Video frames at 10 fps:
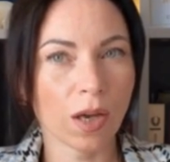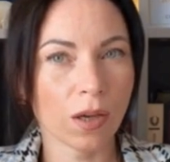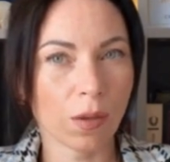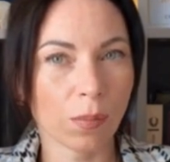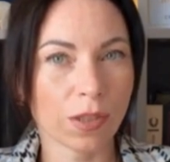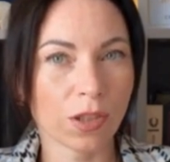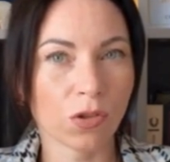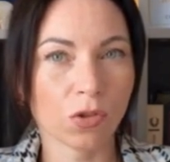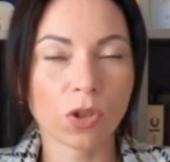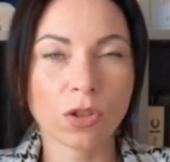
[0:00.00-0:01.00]
are
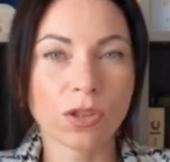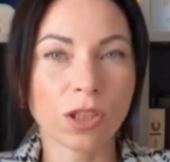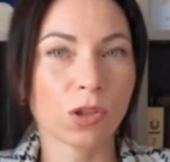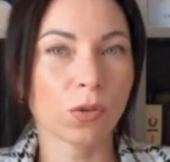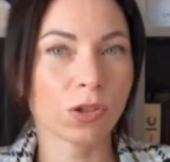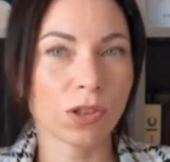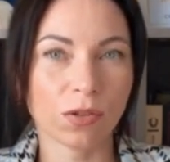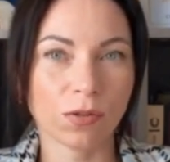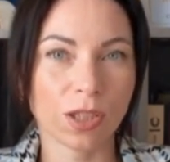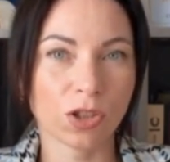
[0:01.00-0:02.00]
committed to continuous
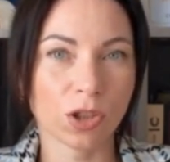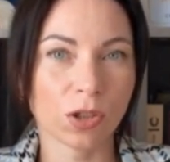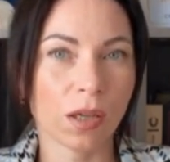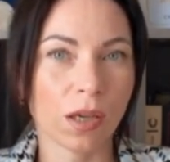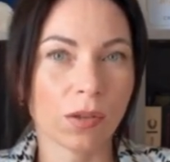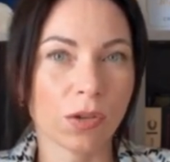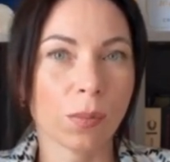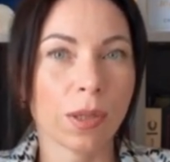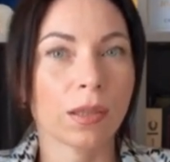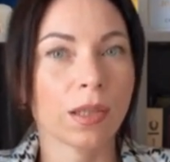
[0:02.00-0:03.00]
innovation to
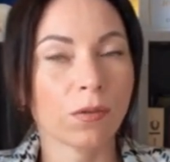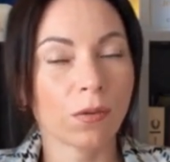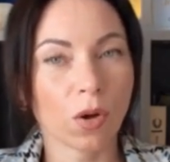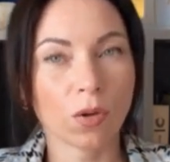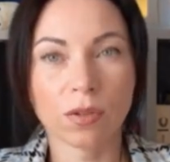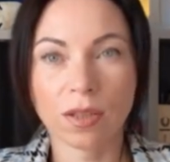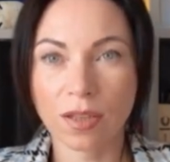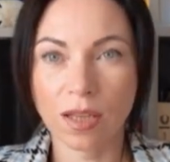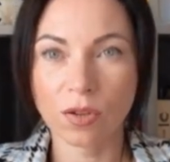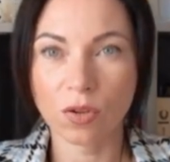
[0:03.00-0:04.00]
meet the evolving
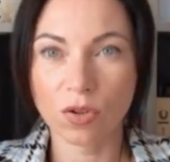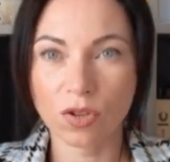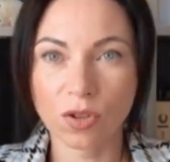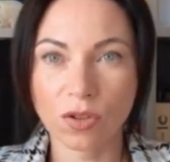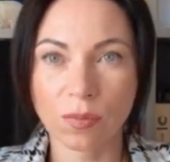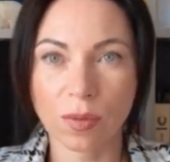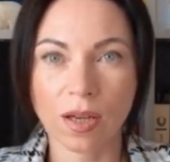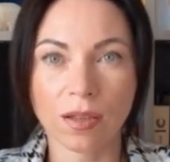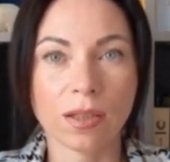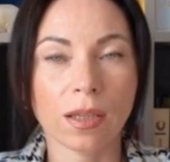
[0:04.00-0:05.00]
technological
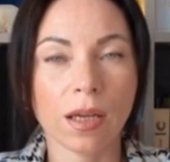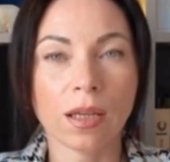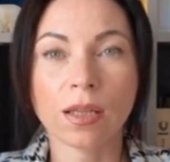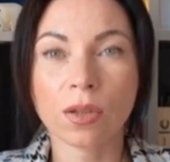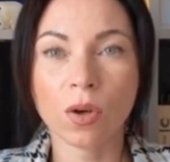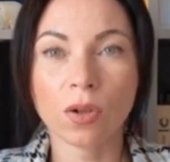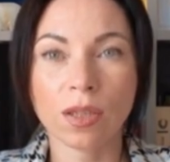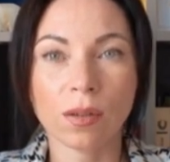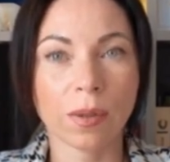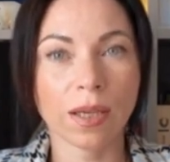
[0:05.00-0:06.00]
demands in
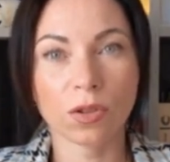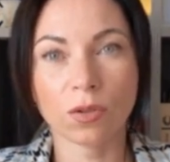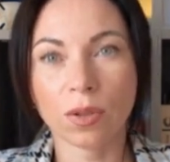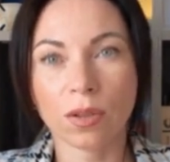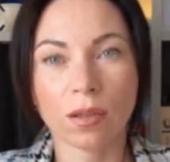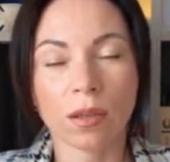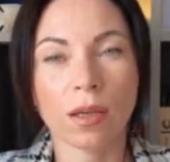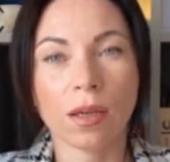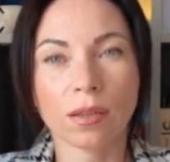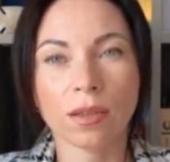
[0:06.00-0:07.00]
content management.
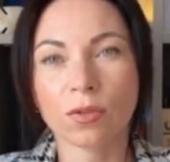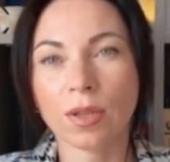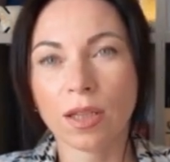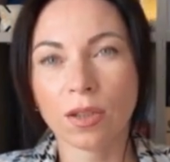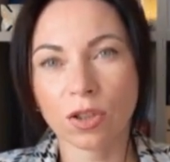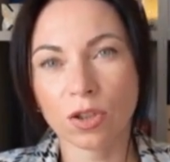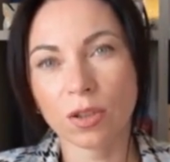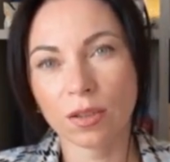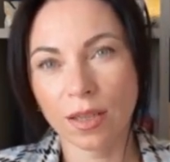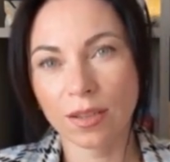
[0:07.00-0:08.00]
This
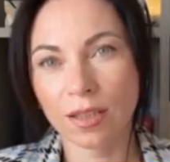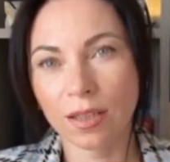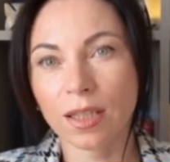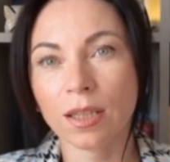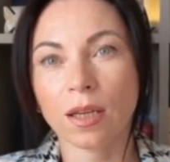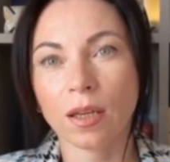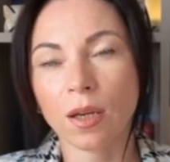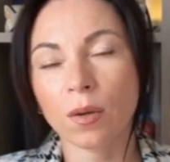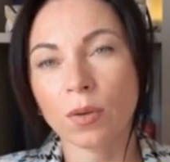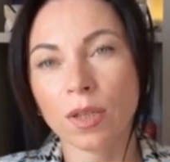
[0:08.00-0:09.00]
recognition as a leader
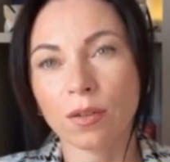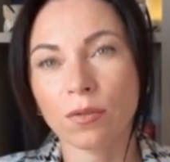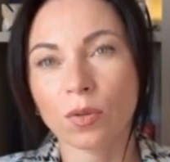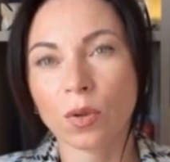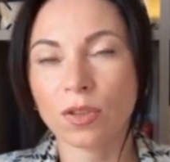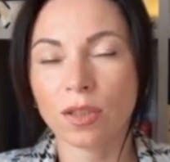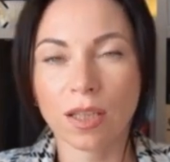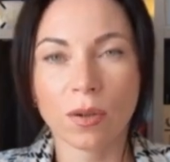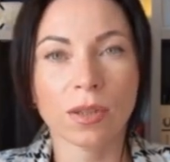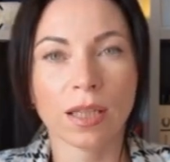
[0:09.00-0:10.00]
reinforces
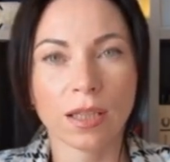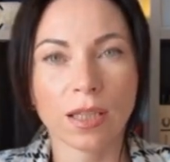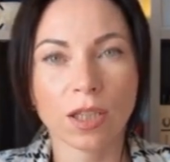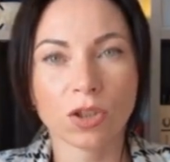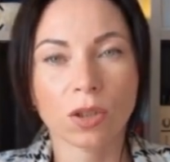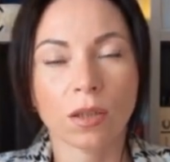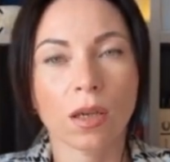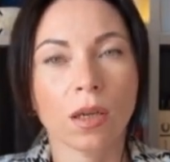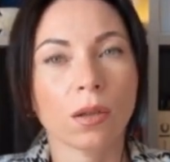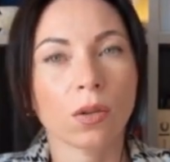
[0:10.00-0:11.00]
our dedication
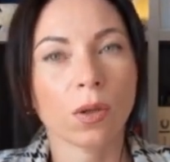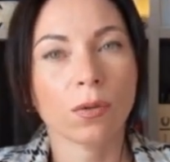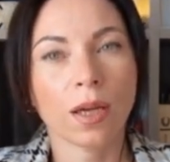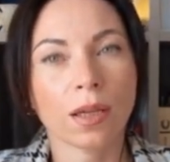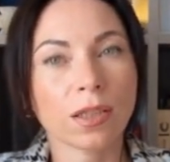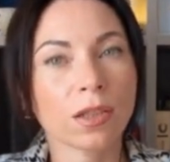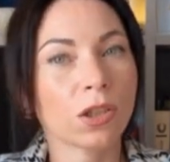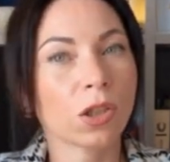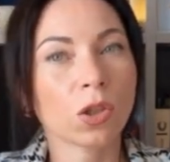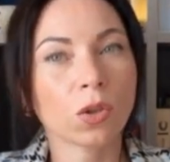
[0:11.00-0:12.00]
to advancing
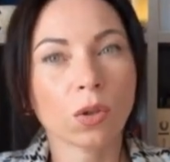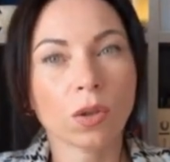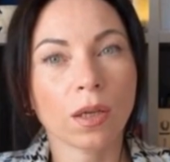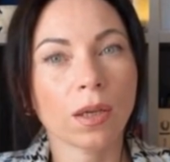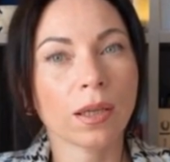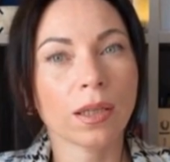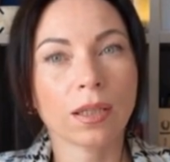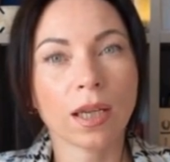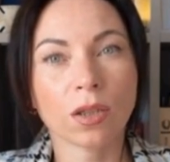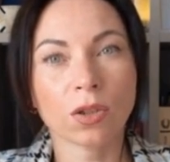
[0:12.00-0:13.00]
secure,
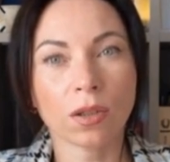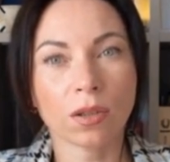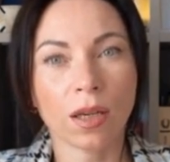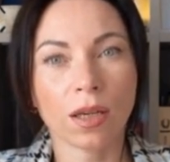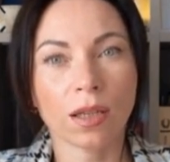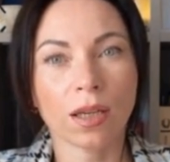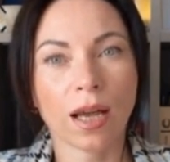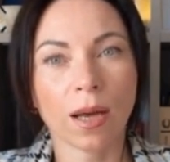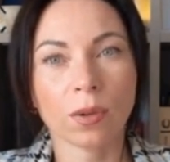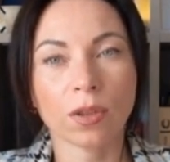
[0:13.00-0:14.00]
intelligent, and
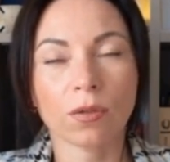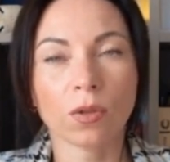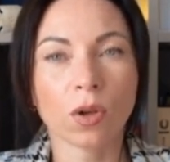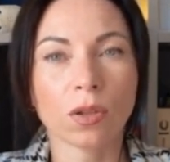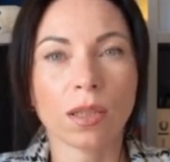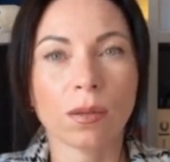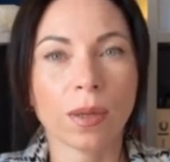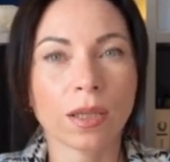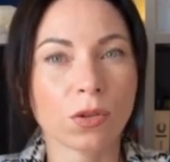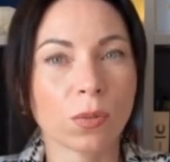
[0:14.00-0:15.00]
collaborative content
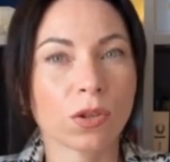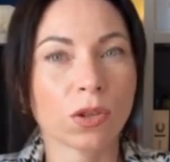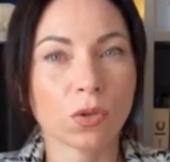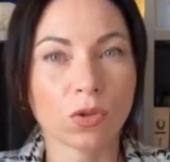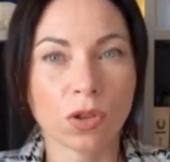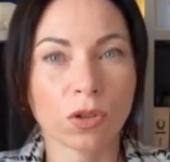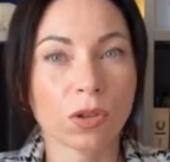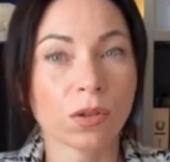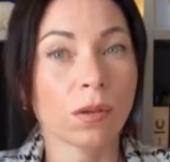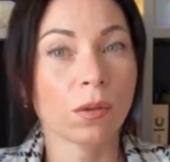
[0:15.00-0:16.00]
management
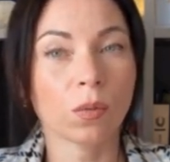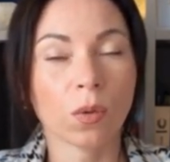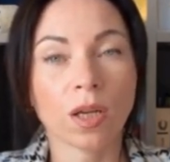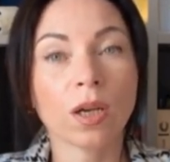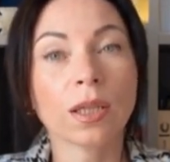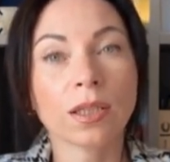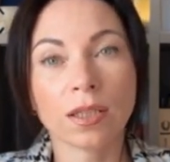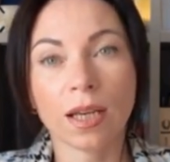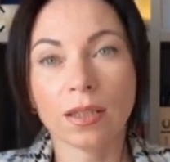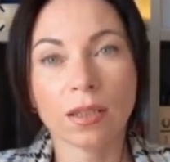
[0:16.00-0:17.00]
solutions. We are
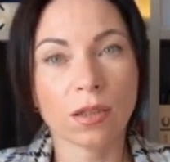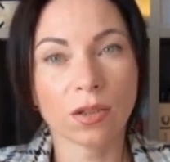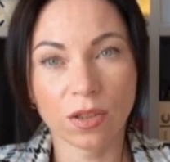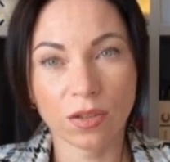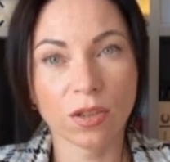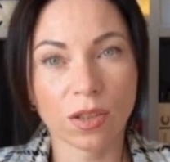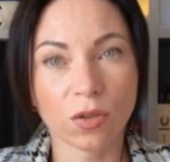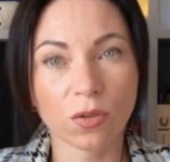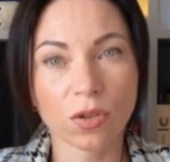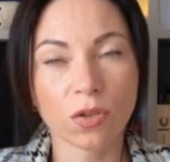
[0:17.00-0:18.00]
excited to
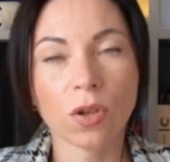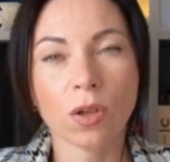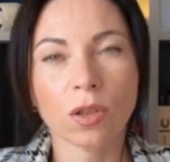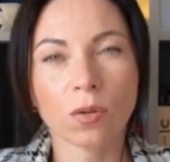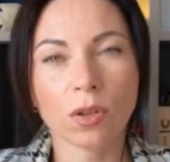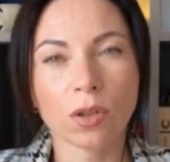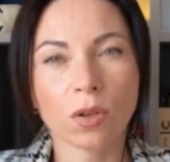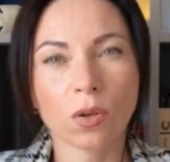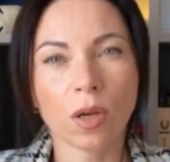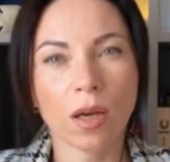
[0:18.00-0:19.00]
continue this journey with
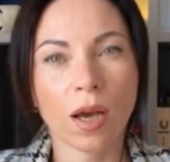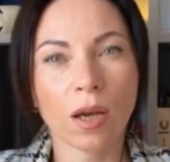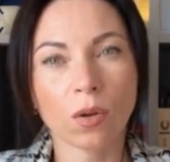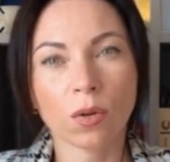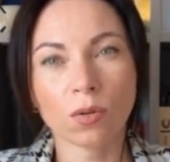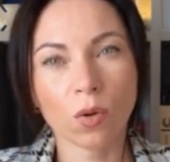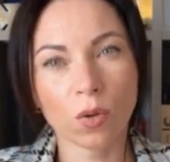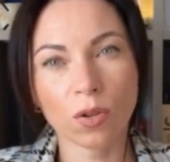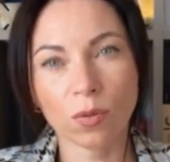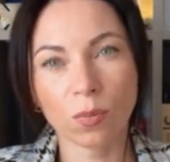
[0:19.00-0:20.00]
you and look
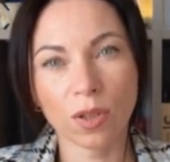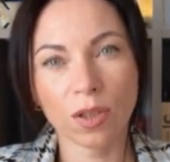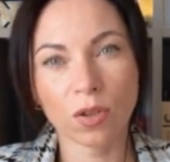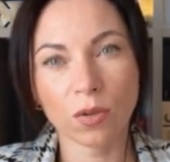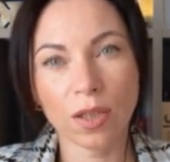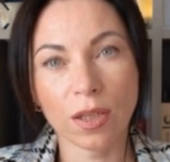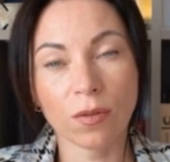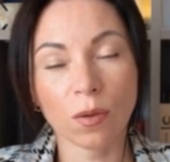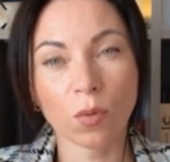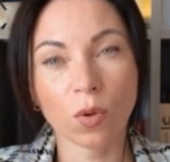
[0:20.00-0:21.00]
forward to bringing you
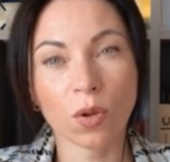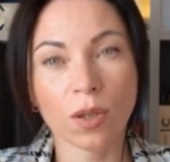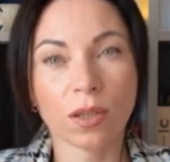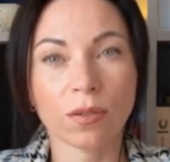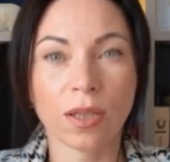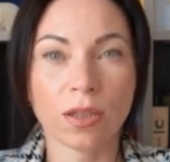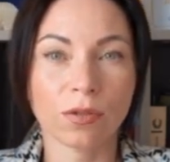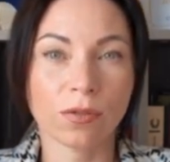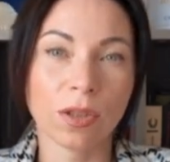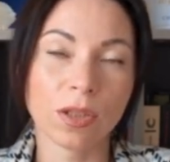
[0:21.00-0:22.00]
even more
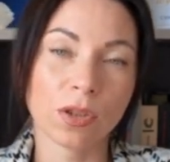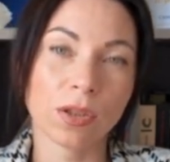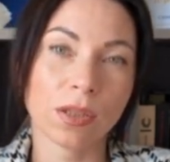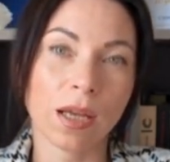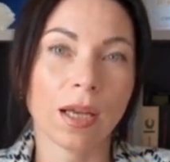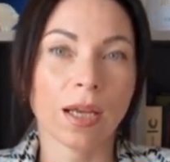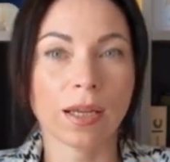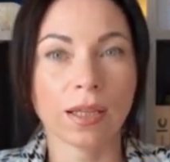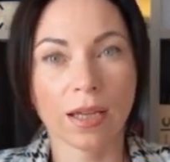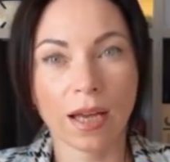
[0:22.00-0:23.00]
innovative features
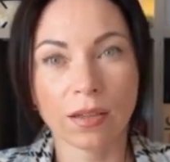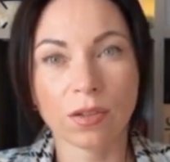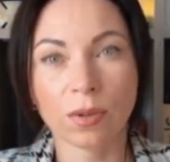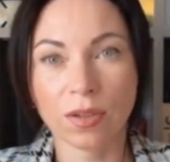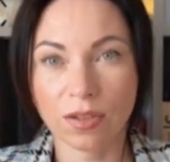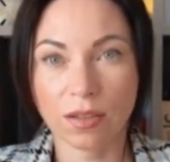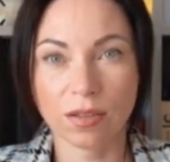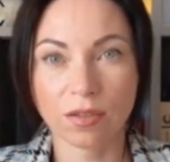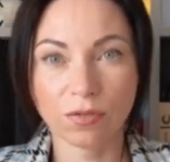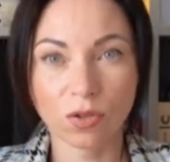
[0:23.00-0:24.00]
and enhancements
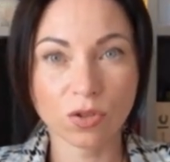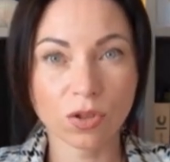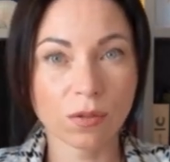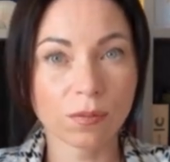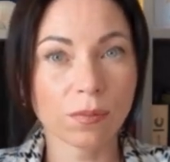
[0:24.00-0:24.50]
in the future.